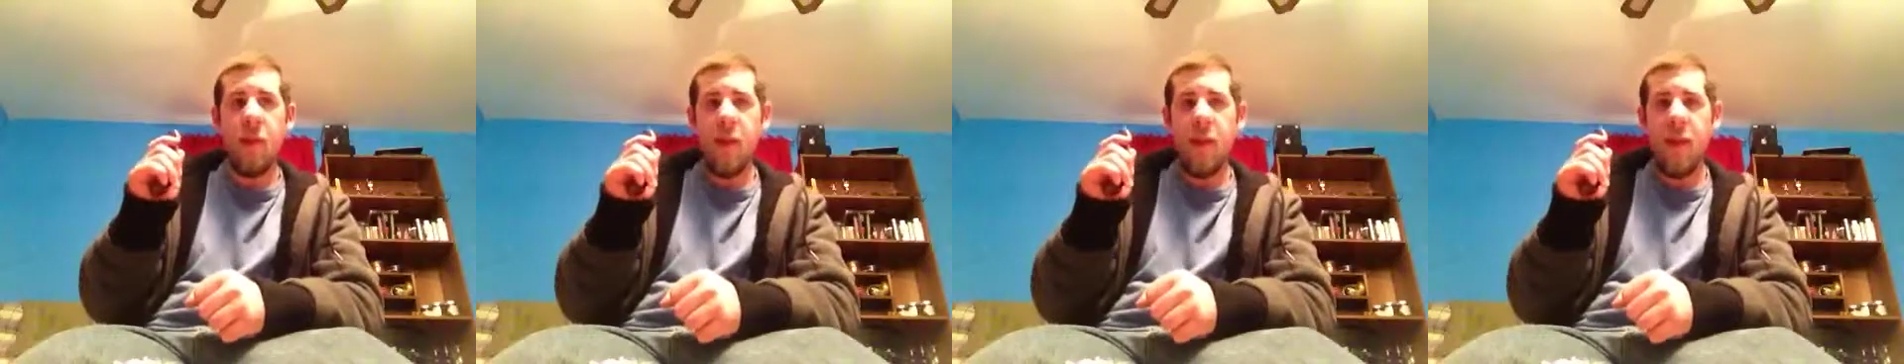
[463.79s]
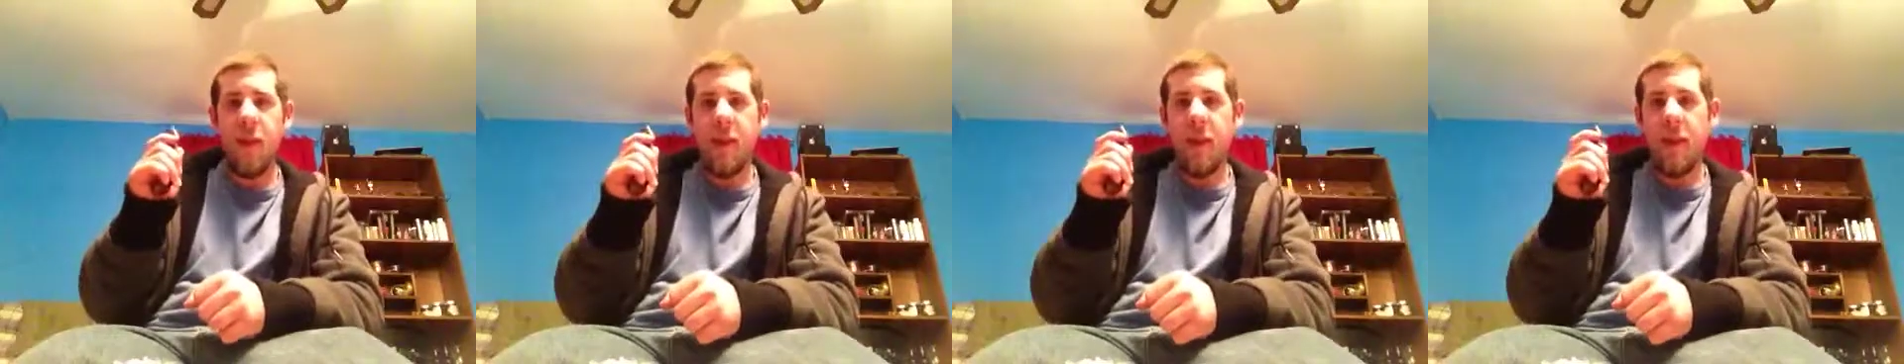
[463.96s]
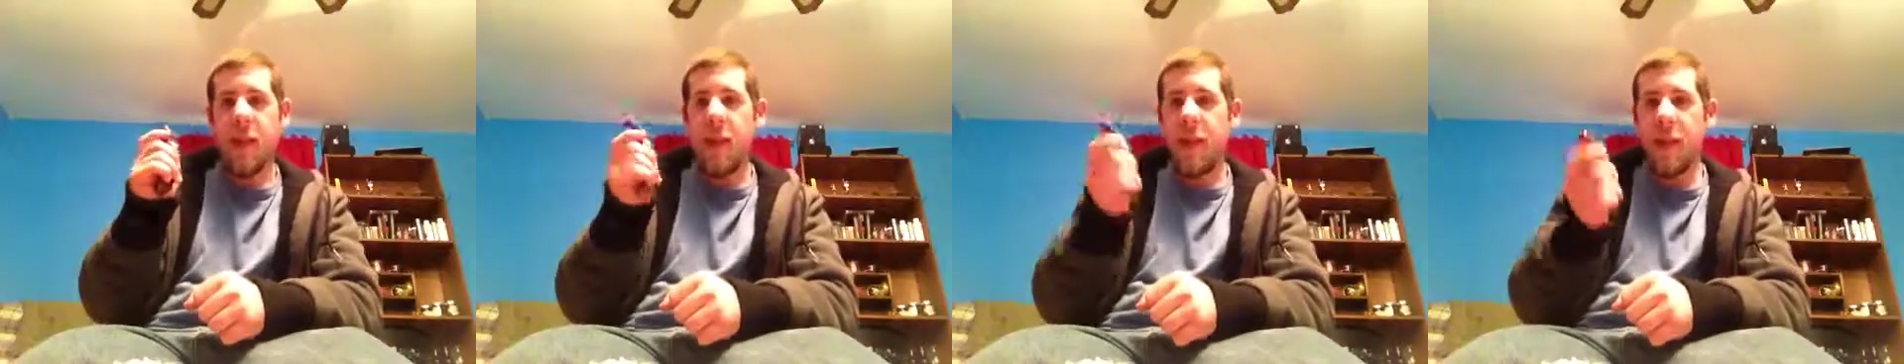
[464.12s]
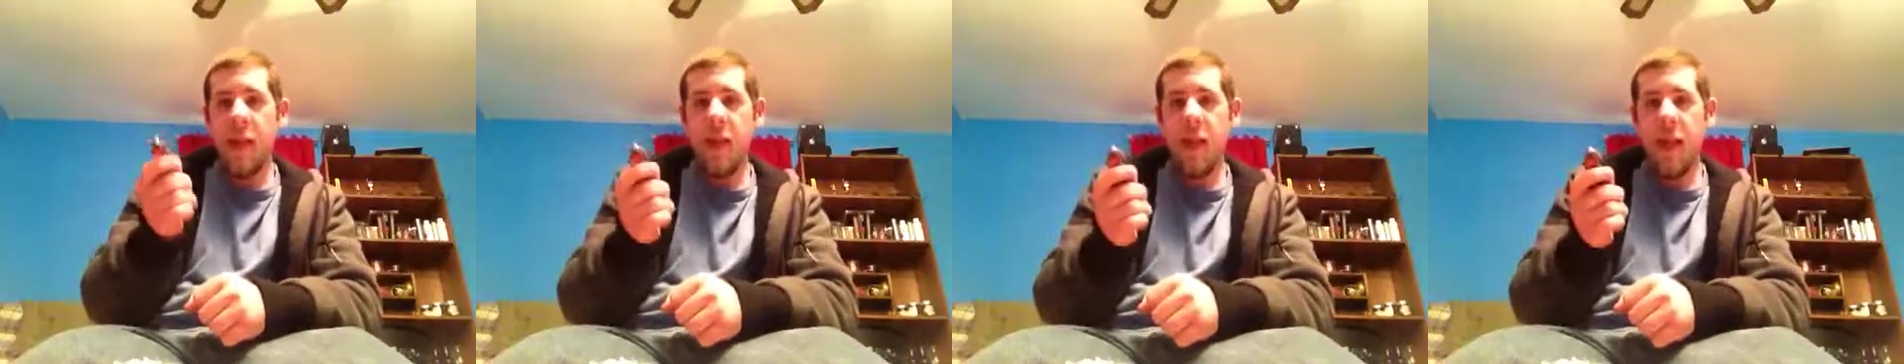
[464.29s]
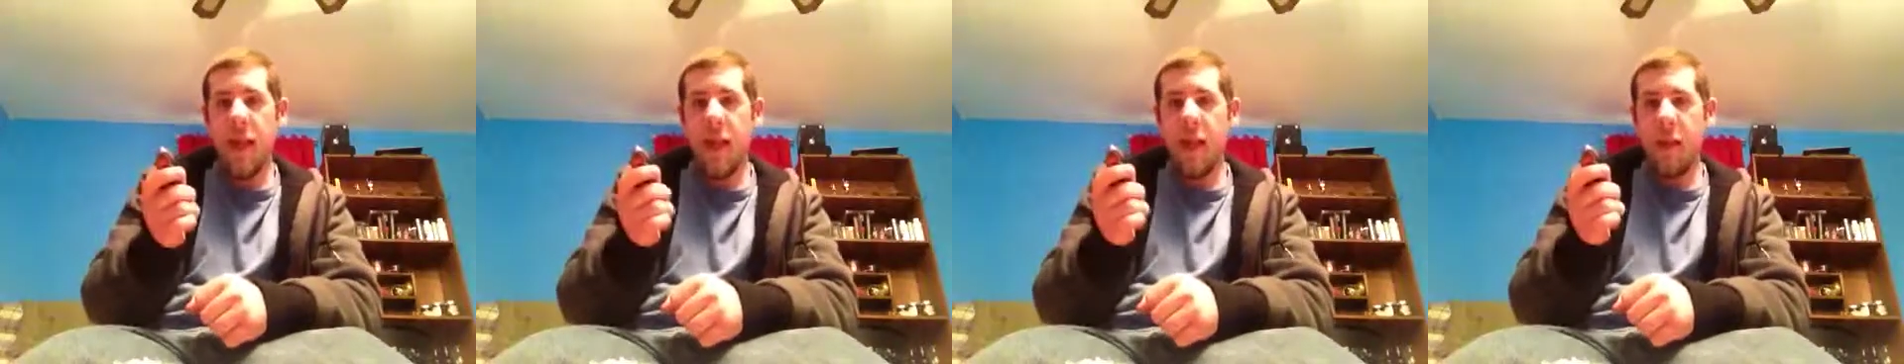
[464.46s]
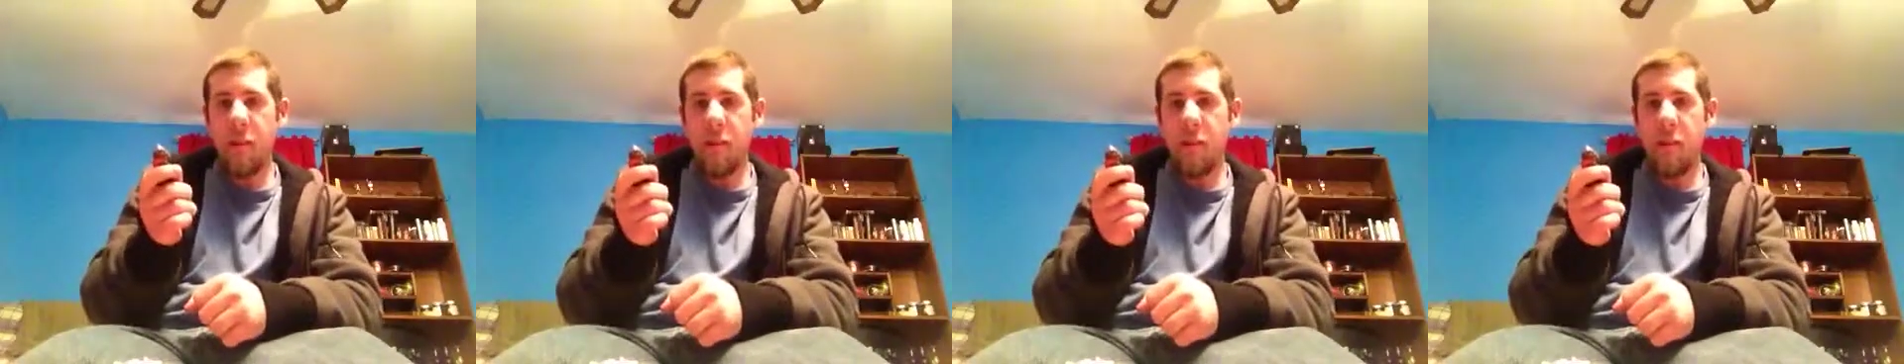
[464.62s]
get
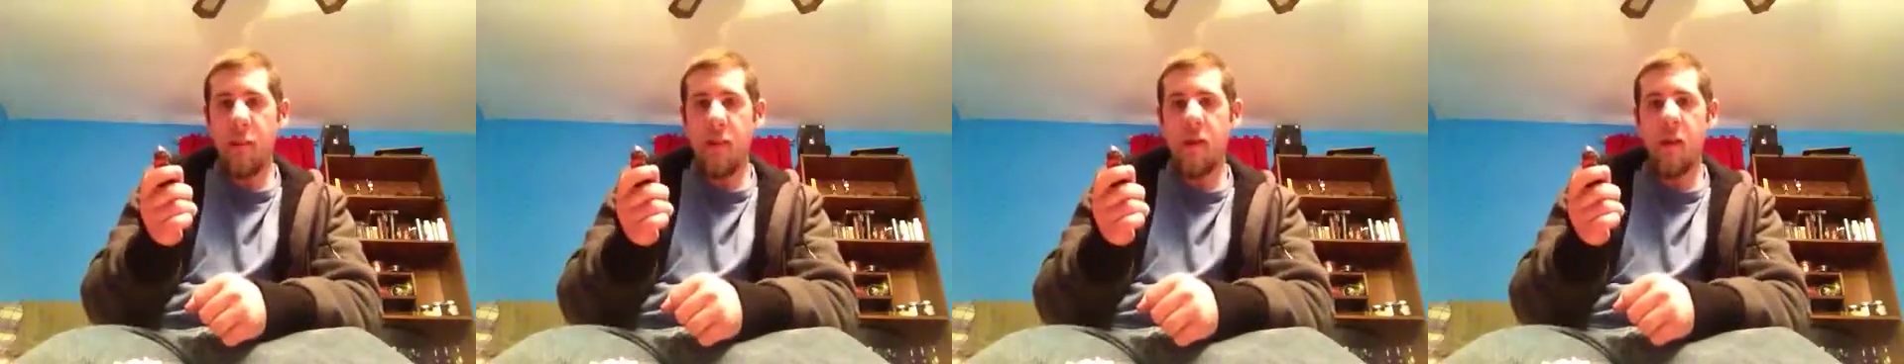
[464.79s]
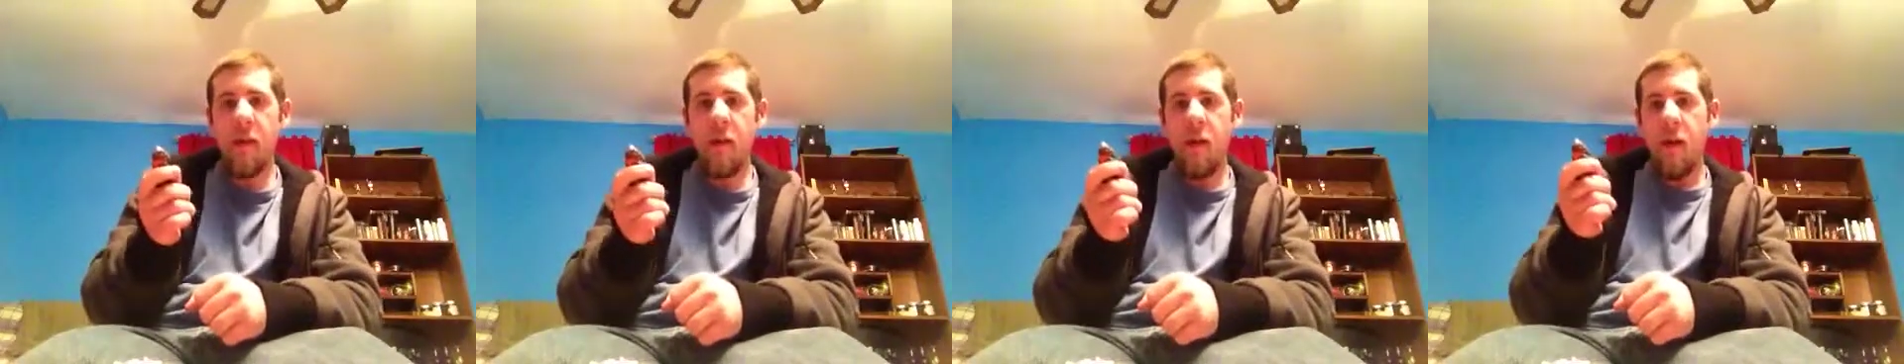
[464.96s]
kidnapped,